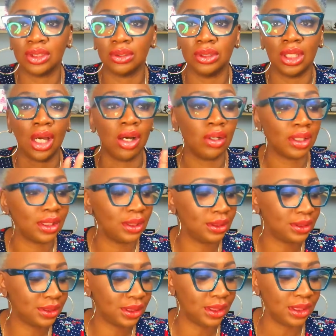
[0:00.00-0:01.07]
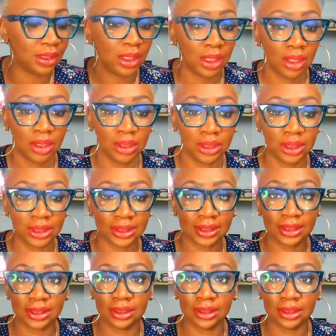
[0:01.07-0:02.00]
so y'all can see the